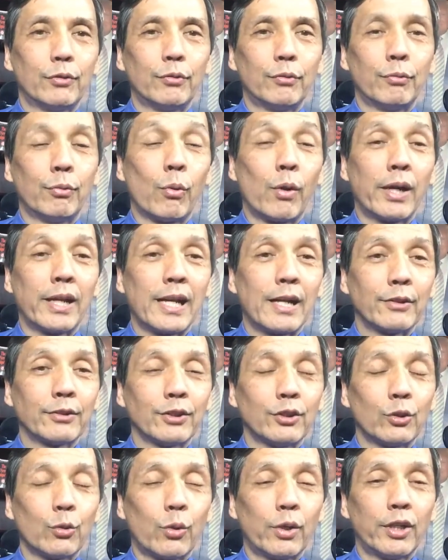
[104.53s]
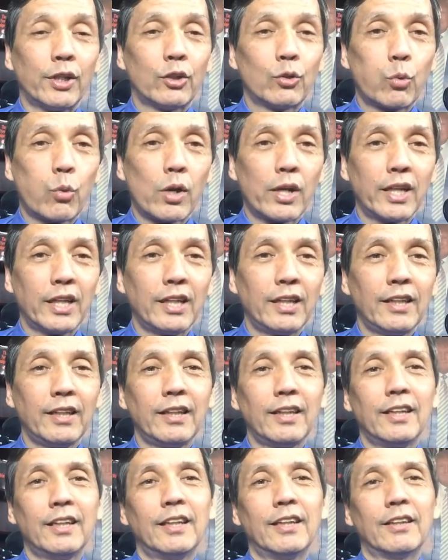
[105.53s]
White House in 2020,
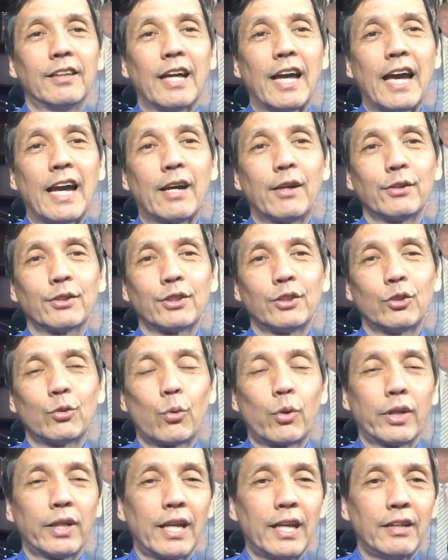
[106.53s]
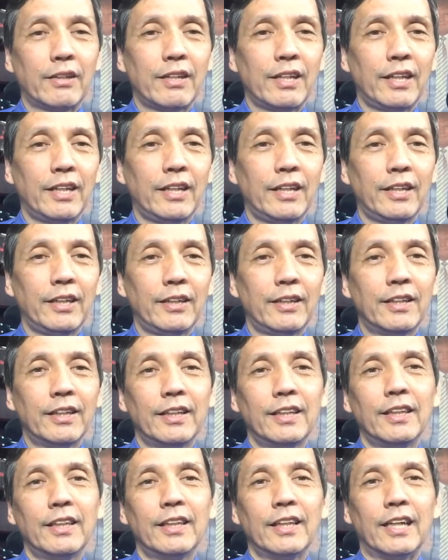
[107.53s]
the House in 2018,
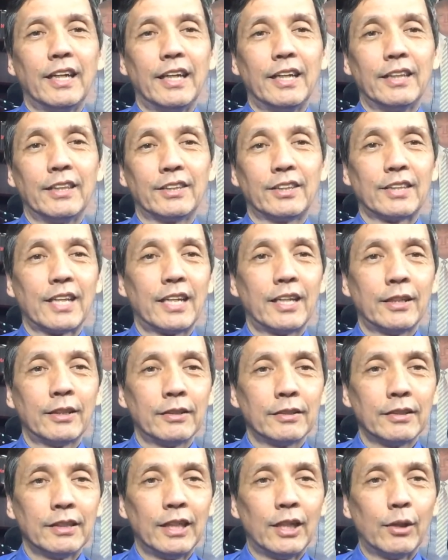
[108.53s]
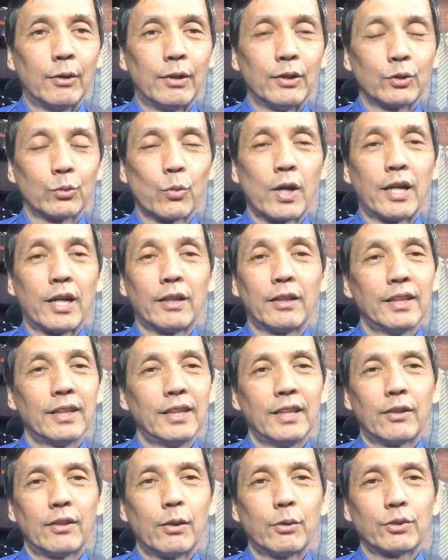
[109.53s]
the Senate, as well.
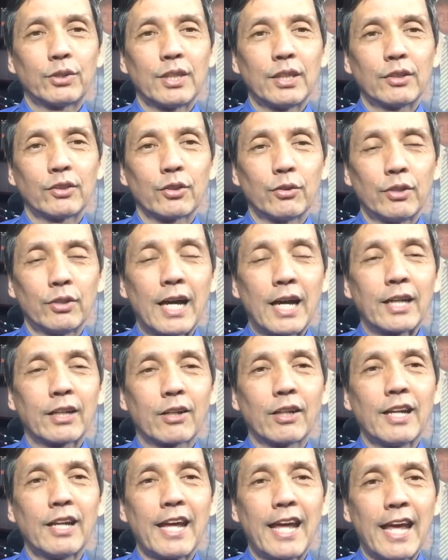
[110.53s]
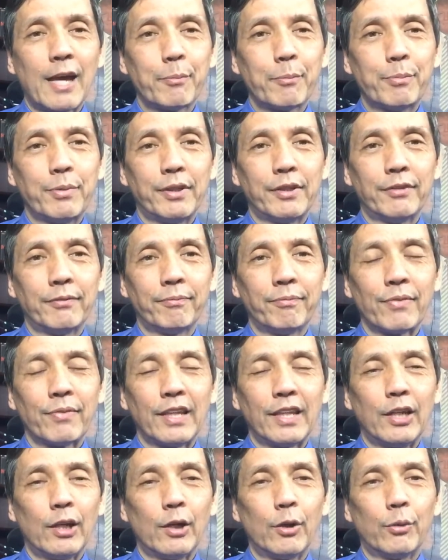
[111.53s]
Those things are not going to happen,
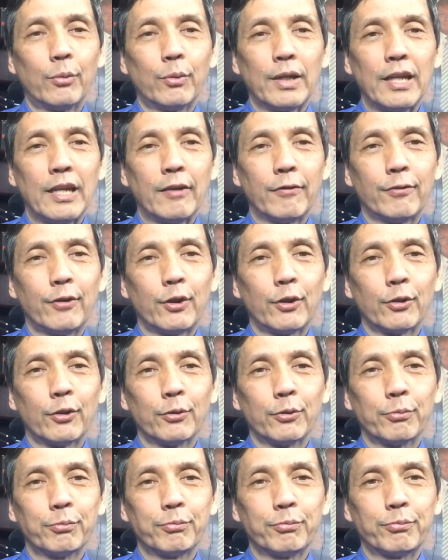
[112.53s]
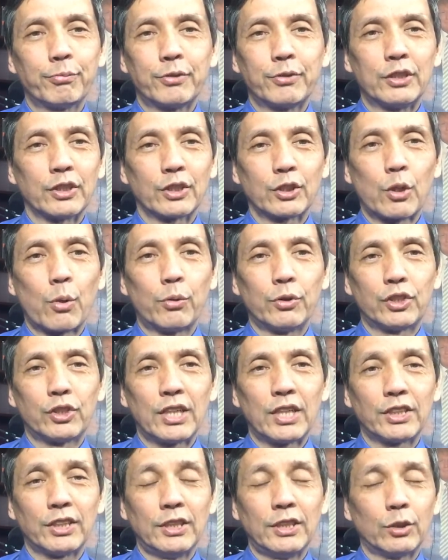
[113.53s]
if you're just going
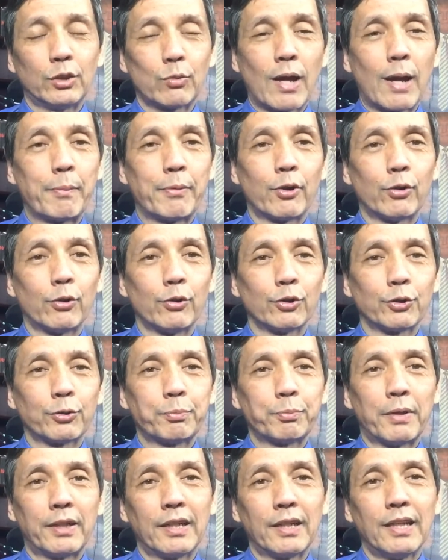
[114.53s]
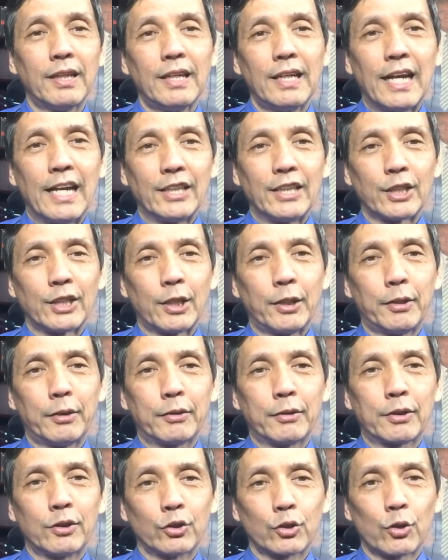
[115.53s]
chasing these rabbit holes. But as a
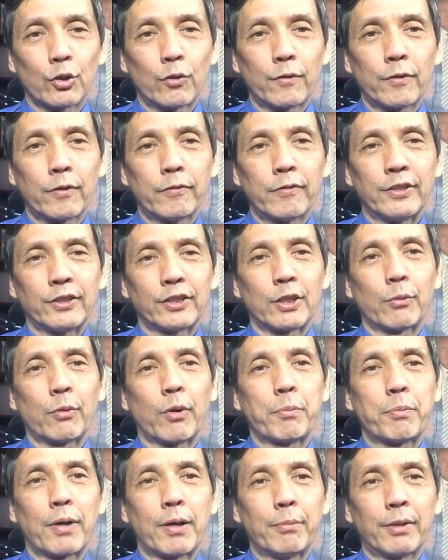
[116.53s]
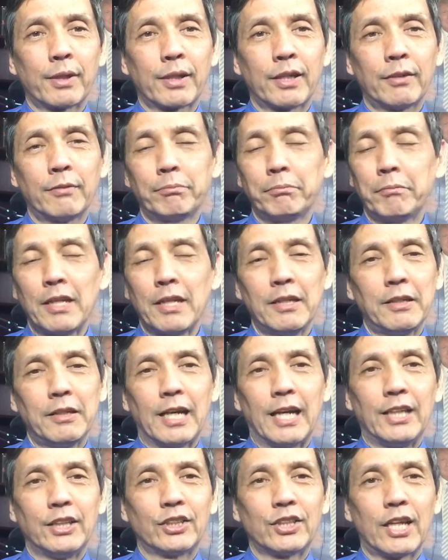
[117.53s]
conservative, as a Republican,
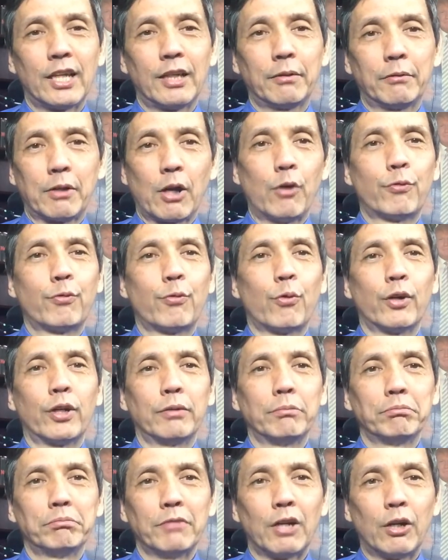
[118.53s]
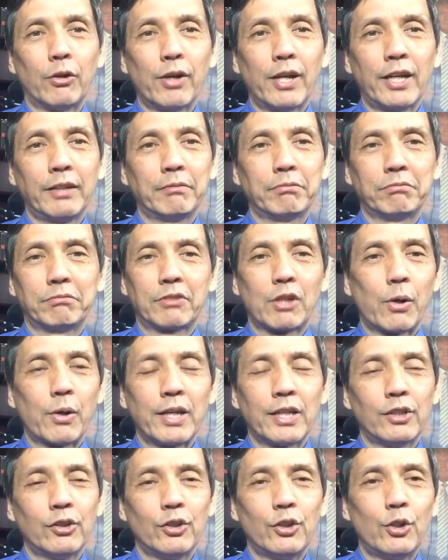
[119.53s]
I say go for it. All right, go
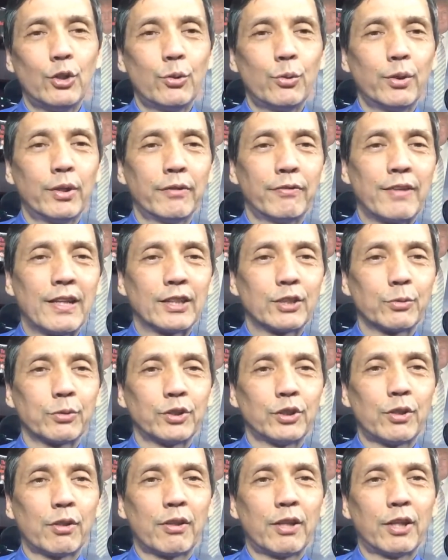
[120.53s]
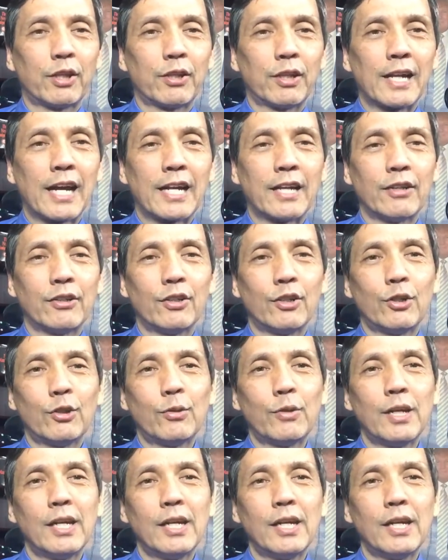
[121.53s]
ahead and do it if that's what you think you got to do,